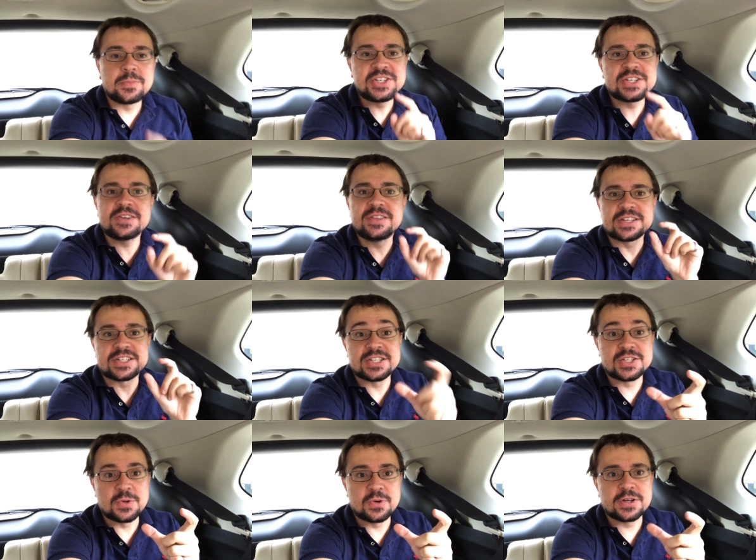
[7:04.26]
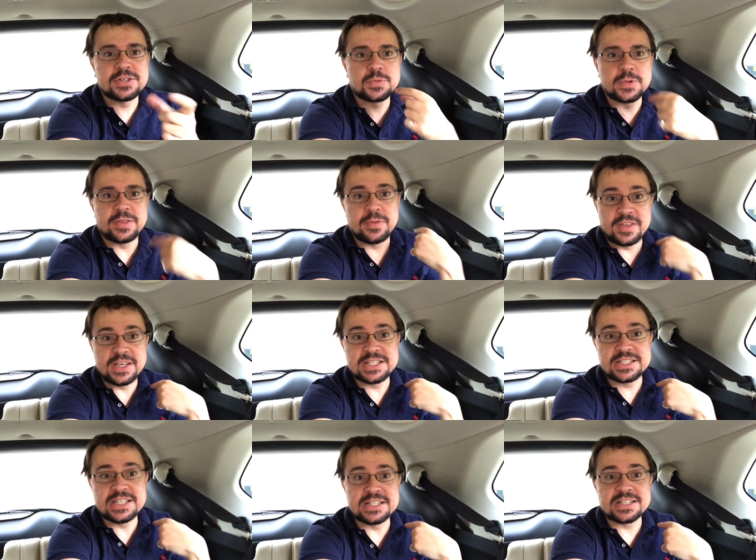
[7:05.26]
me show you the storage with these
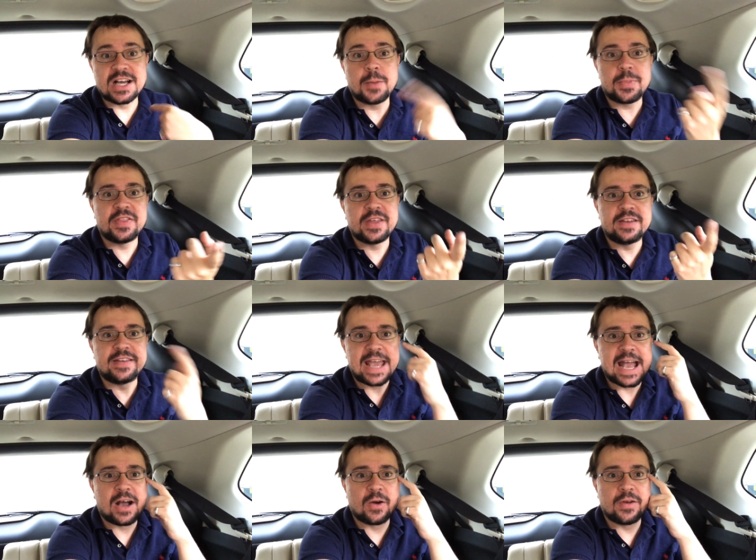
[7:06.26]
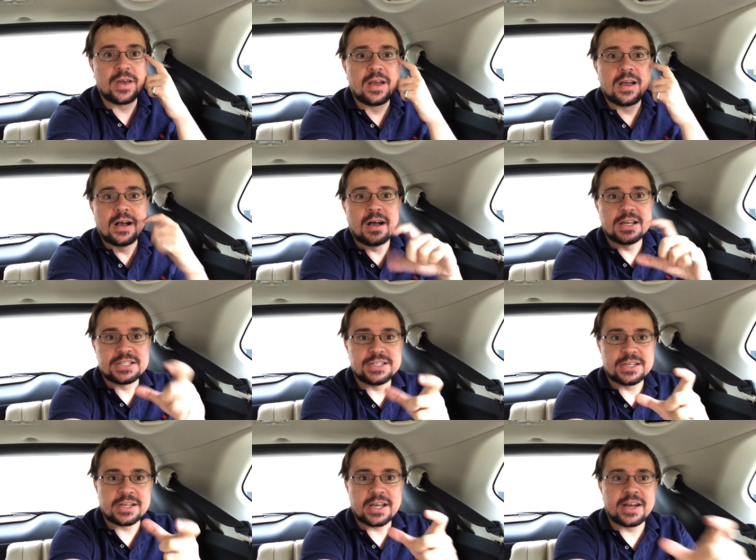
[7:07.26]
seats up and then down, so you
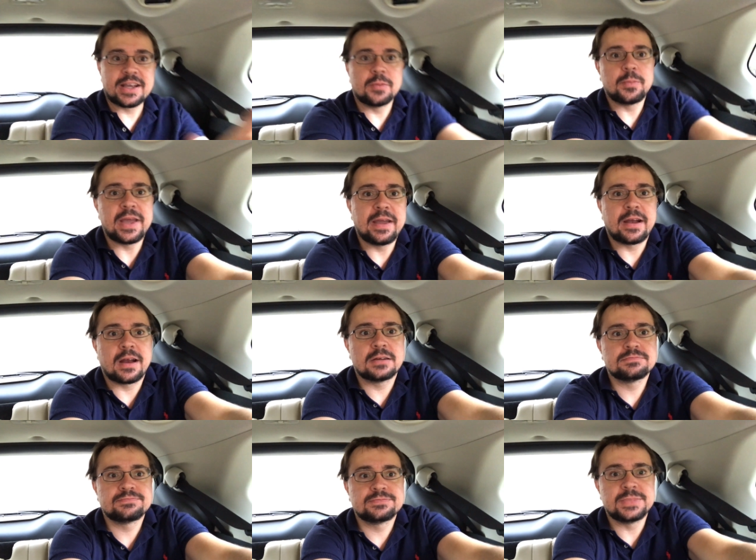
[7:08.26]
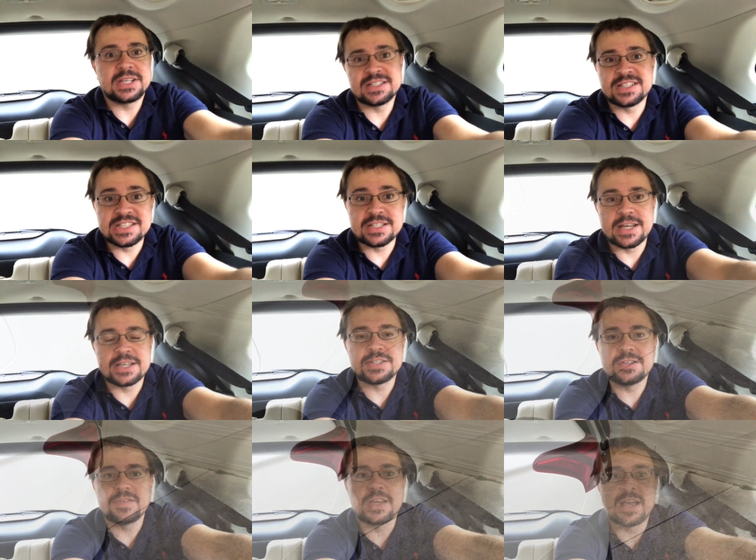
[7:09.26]
can kind of compare, because it is an SUV. One